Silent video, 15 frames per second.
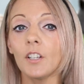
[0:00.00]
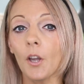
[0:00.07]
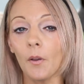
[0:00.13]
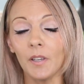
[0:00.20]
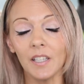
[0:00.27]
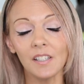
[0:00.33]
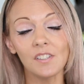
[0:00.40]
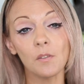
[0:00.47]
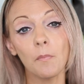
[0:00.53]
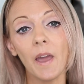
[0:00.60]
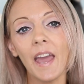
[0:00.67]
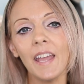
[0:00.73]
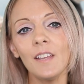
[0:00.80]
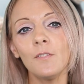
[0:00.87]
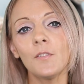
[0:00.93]
going into
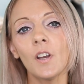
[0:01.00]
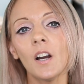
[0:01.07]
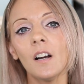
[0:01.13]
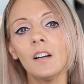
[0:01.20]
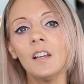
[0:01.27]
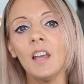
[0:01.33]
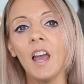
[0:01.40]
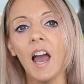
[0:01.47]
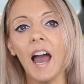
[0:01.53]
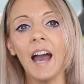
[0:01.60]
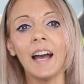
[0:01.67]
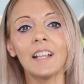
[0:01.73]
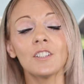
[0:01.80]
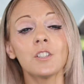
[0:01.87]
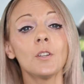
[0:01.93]
behaviour
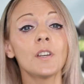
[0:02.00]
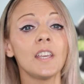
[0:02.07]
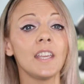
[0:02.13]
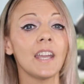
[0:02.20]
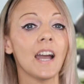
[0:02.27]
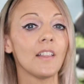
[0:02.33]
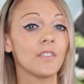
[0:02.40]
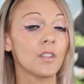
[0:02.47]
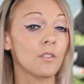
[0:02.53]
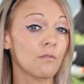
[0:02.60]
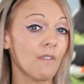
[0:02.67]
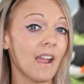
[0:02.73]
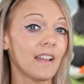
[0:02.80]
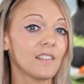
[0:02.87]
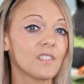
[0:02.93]
and looking at the
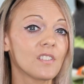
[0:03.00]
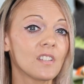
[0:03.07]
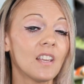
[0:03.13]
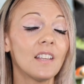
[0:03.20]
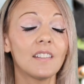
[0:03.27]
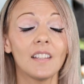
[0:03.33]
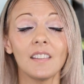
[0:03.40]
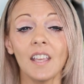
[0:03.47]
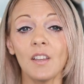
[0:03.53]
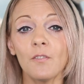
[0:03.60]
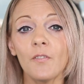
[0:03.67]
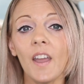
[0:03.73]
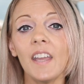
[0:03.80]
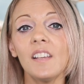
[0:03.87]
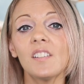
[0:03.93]
threats that they
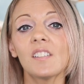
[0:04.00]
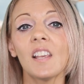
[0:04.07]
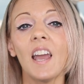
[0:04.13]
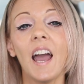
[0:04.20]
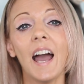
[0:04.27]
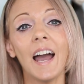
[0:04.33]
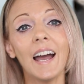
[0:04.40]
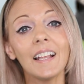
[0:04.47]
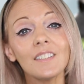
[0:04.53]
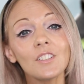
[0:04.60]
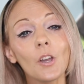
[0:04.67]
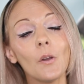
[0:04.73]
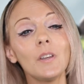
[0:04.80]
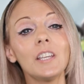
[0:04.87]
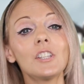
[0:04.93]
face and
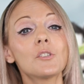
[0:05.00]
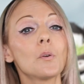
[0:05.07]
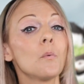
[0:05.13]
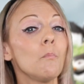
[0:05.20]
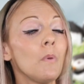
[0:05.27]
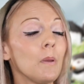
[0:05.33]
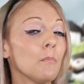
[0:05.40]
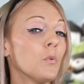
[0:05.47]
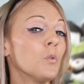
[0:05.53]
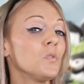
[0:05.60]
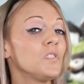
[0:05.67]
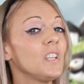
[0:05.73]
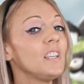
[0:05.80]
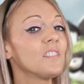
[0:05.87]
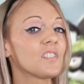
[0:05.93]
going into a bit more
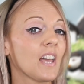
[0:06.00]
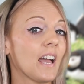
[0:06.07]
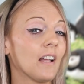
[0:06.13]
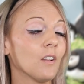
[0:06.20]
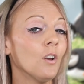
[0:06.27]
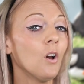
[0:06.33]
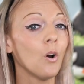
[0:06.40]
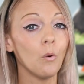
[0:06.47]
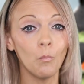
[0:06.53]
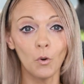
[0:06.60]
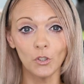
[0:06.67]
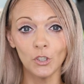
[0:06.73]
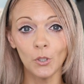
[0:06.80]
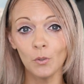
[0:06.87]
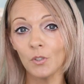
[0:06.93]
detail on
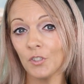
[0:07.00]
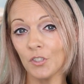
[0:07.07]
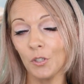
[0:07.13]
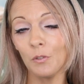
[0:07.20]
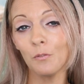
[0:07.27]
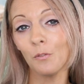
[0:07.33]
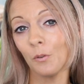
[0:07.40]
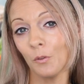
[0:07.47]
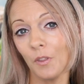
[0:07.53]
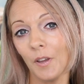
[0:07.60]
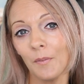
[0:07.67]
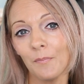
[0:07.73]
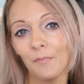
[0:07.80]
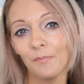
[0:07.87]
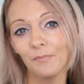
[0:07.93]
what you can do for them.